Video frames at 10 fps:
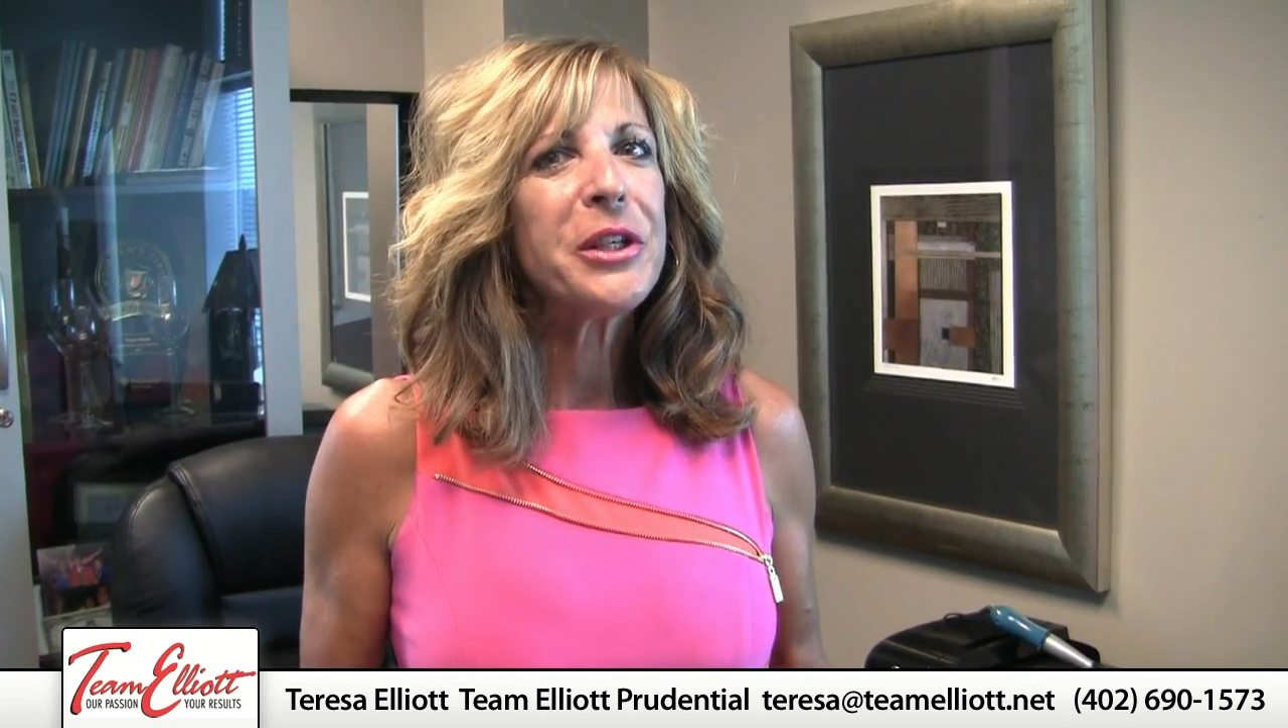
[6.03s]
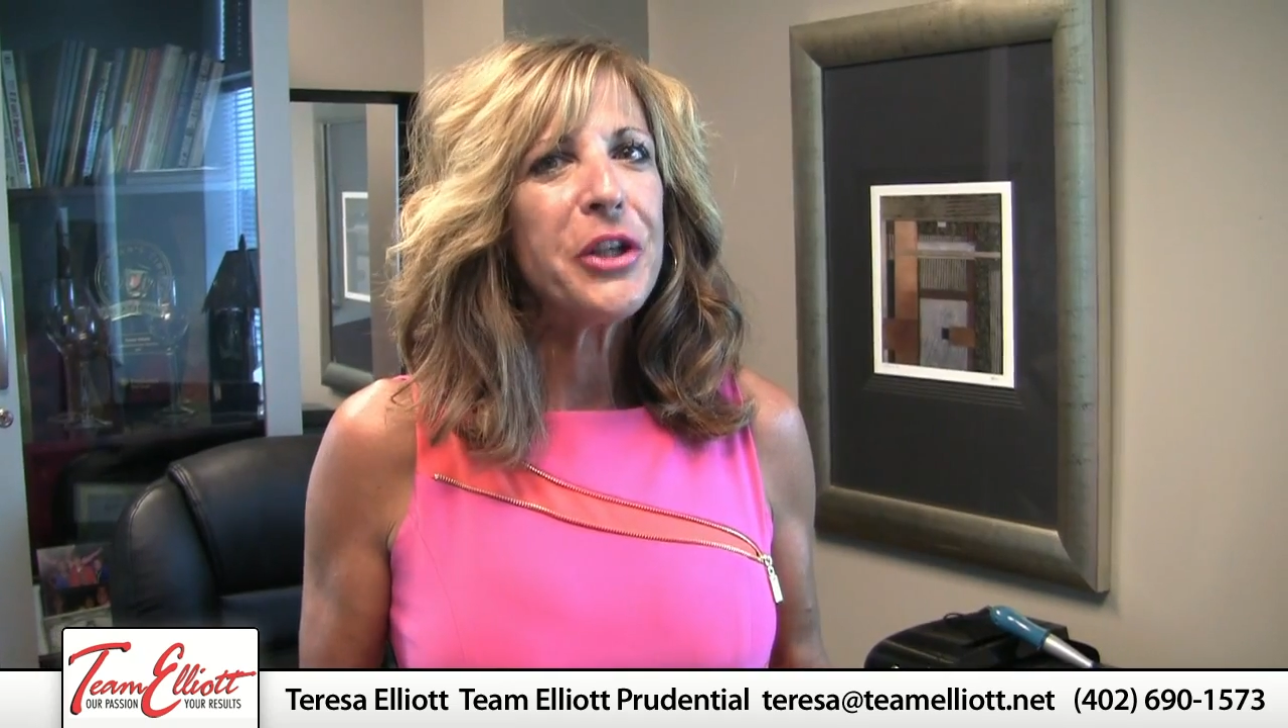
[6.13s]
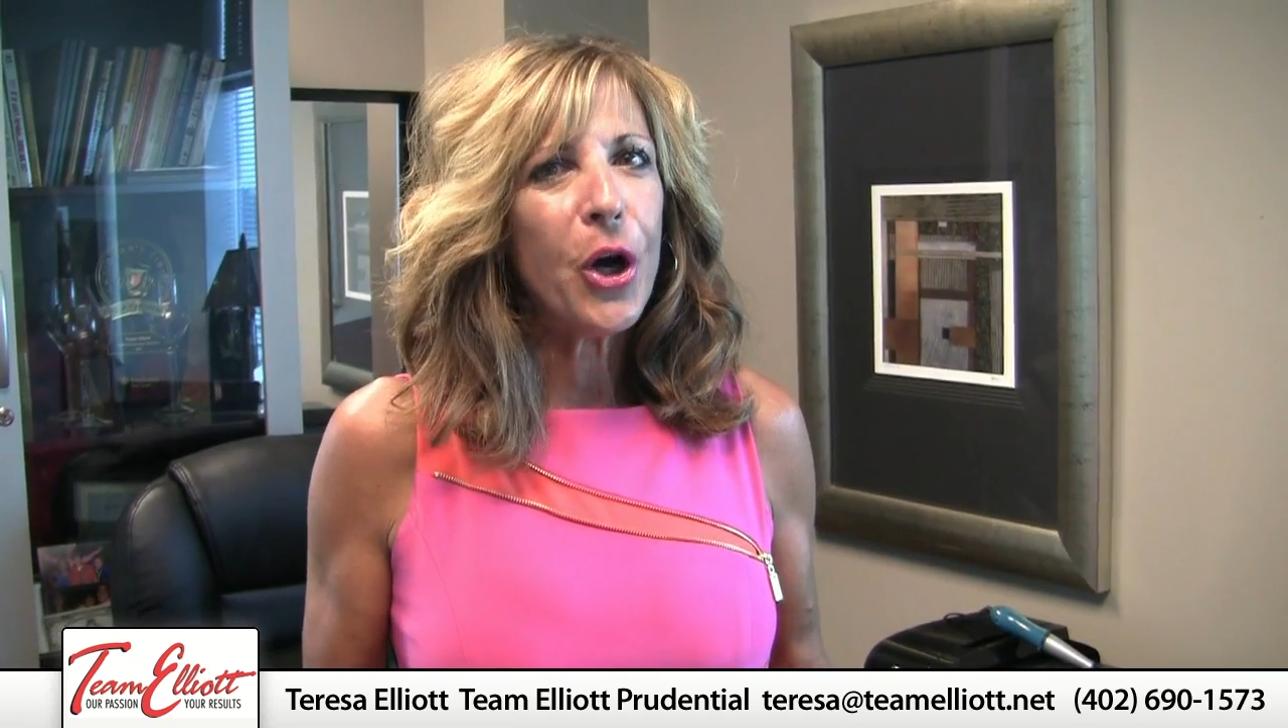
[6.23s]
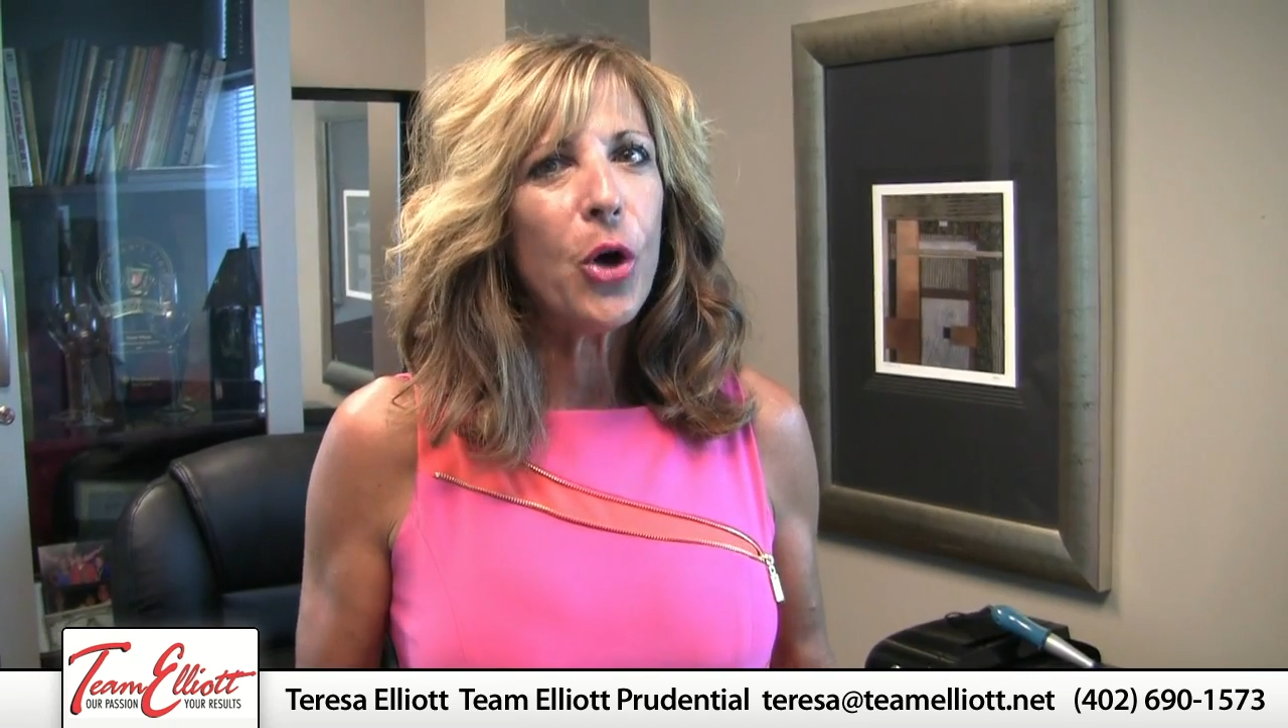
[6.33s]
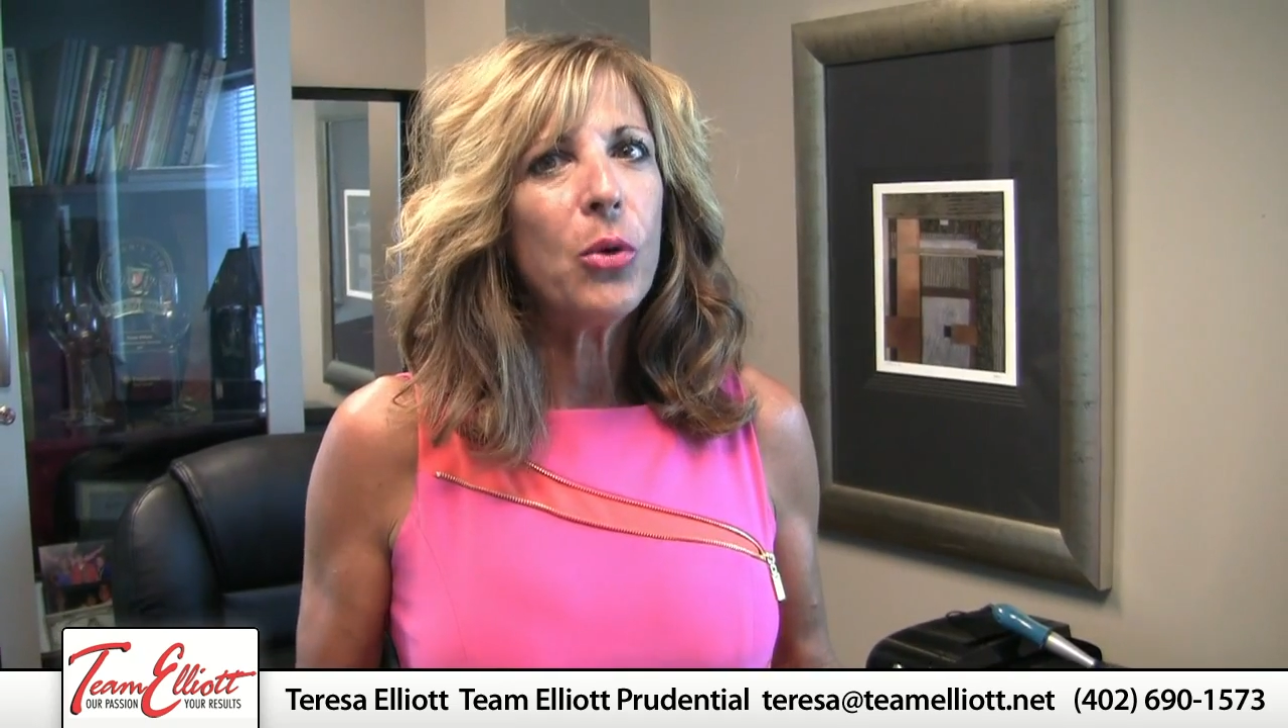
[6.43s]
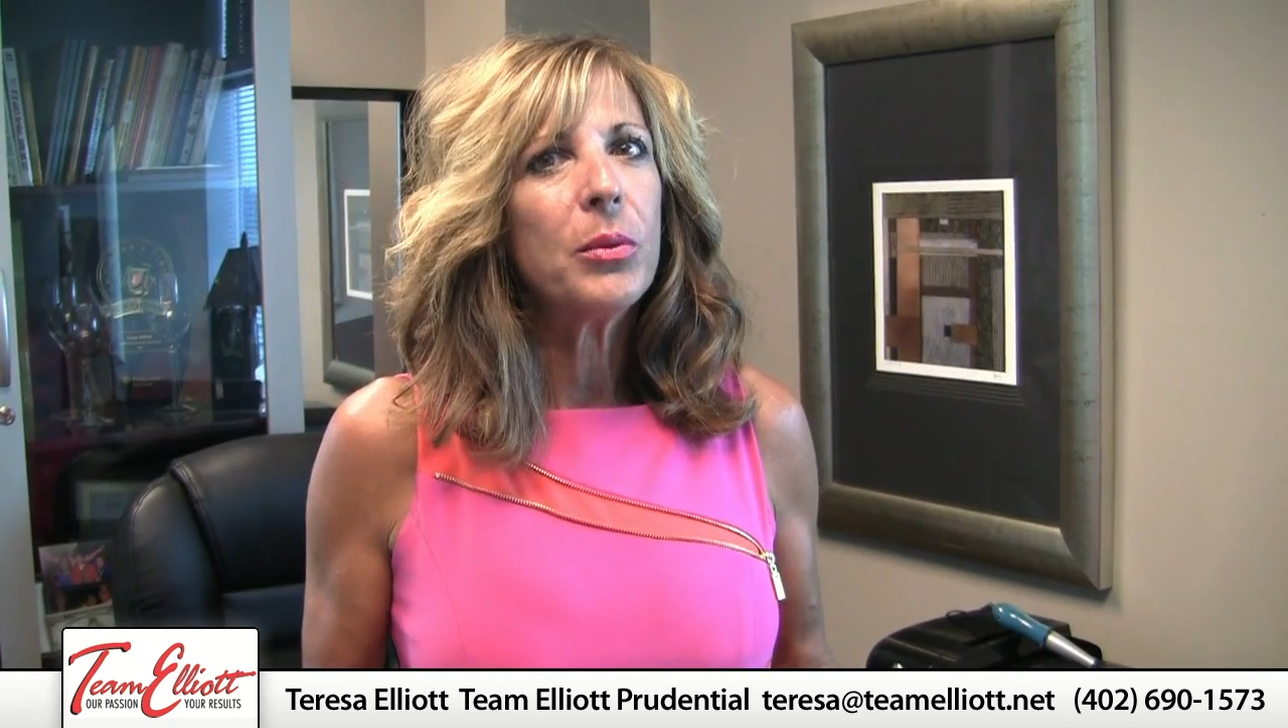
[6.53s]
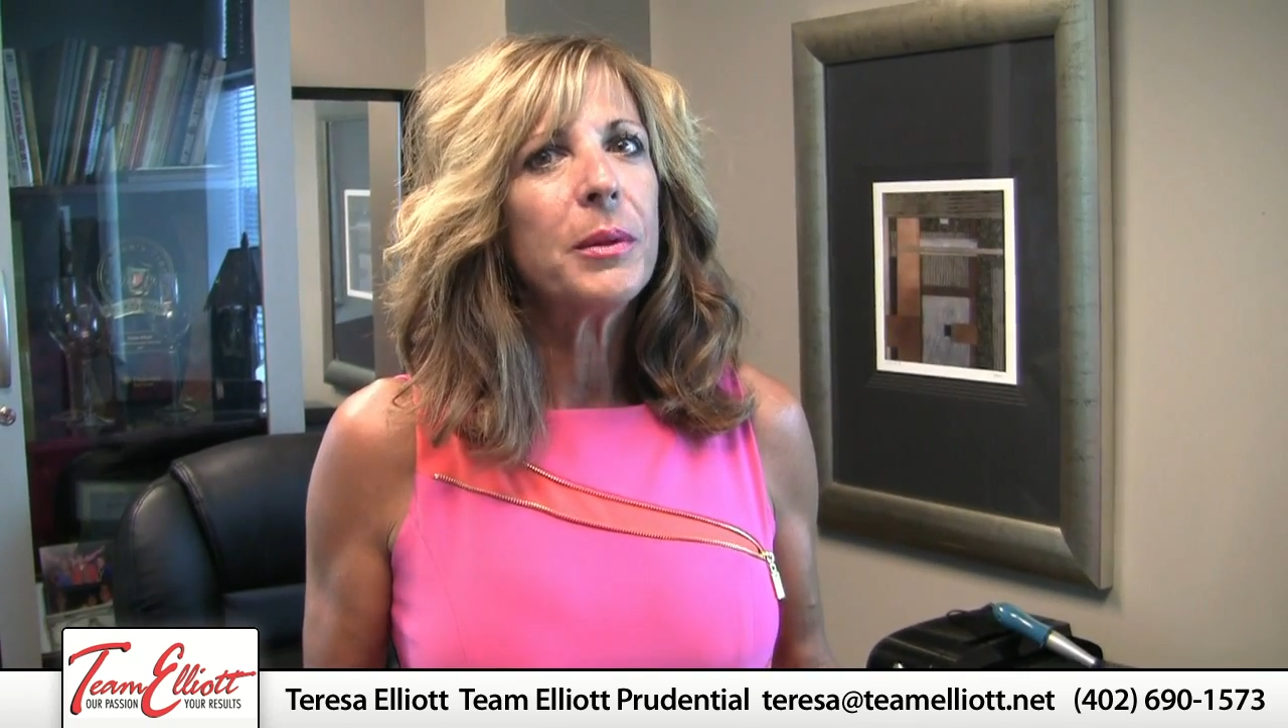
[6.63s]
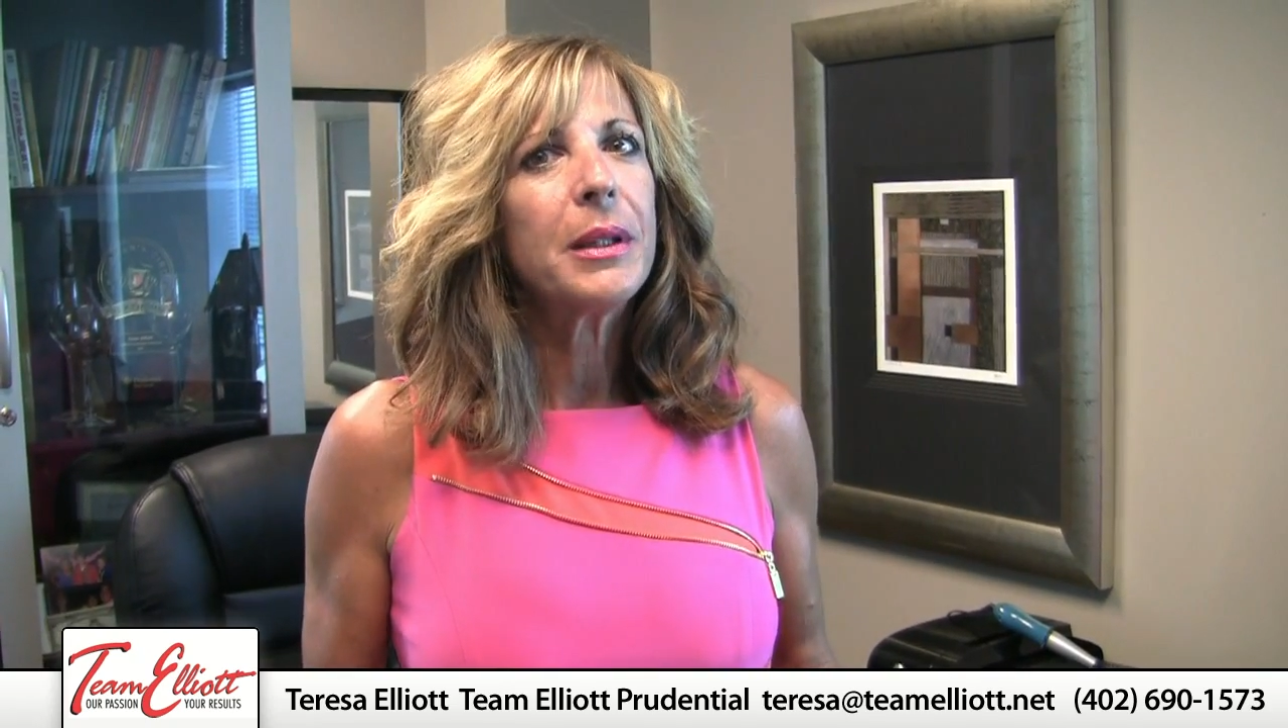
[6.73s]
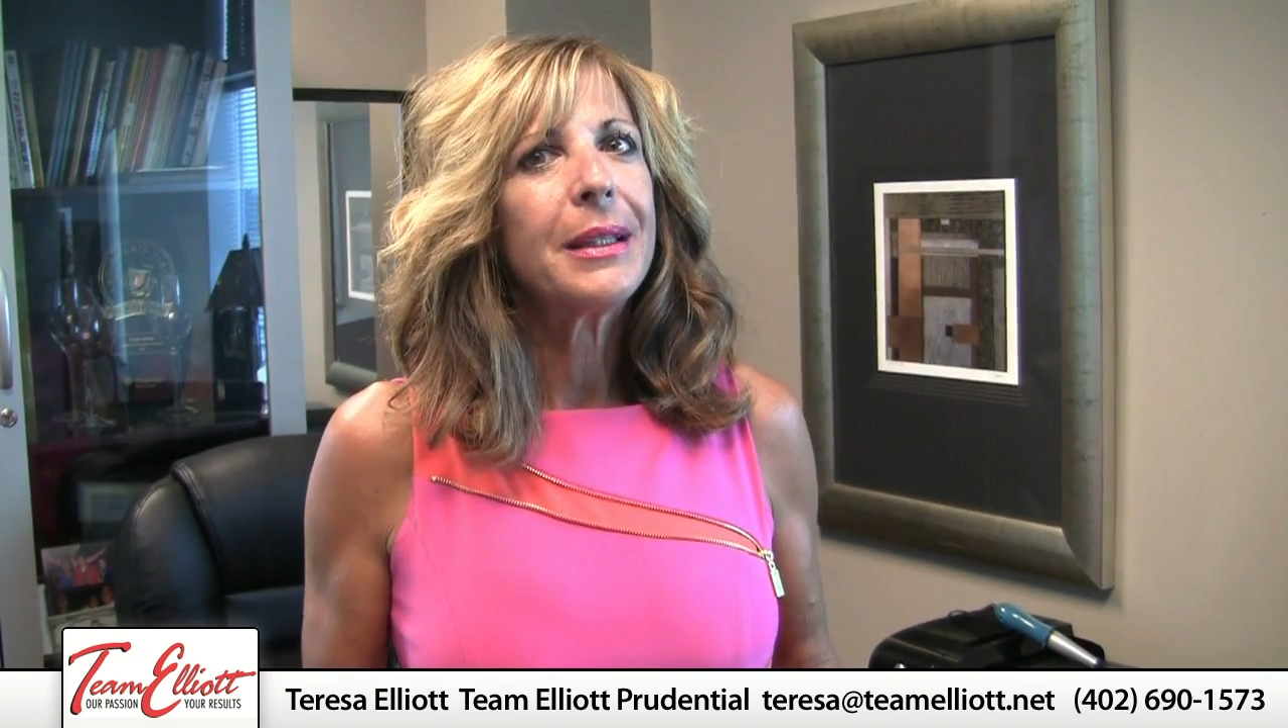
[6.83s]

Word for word: we know,